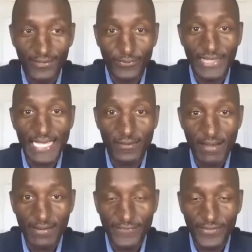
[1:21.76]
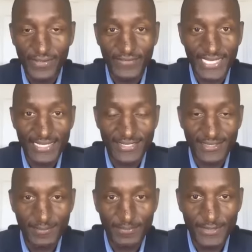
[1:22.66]
thank you, Mary, for the invitation
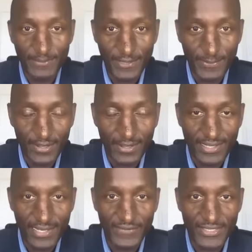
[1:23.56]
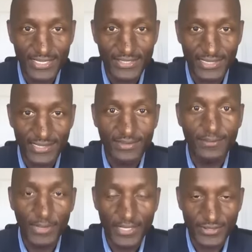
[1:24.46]
to be a part of the conversation, and
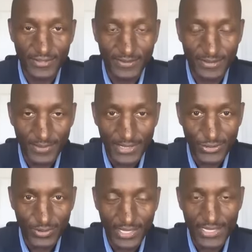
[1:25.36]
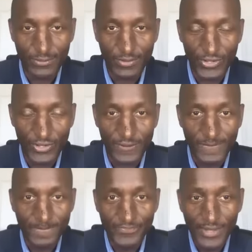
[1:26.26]
pleasure to meet you and connect with you.
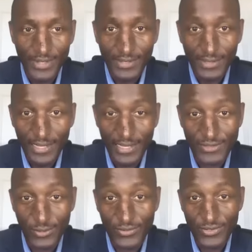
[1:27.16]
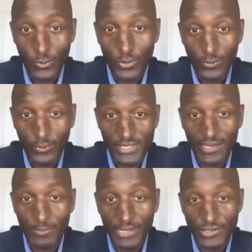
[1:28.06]
So we're
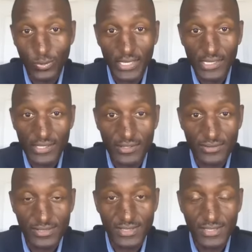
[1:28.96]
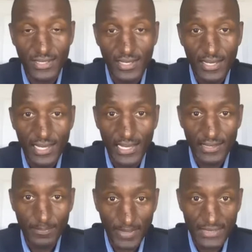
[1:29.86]
celebrating 20 years
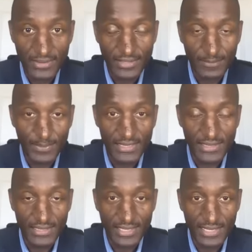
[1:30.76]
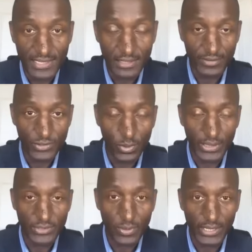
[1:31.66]
in business at BCT here in
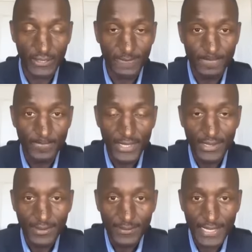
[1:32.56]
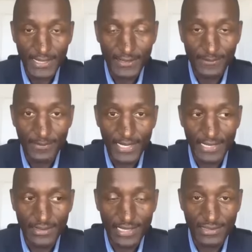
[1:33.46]
2020. And
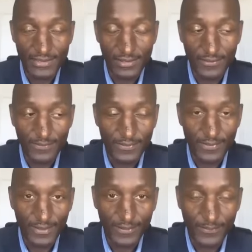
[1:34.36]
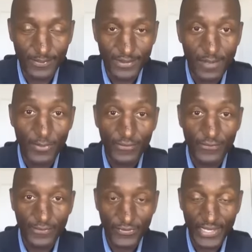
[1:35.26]
it's a number of
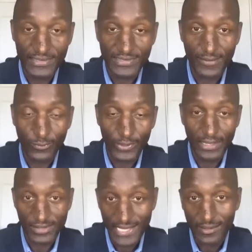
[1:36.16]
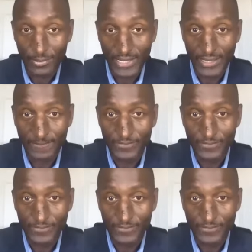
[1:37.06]
things that we are celebrating.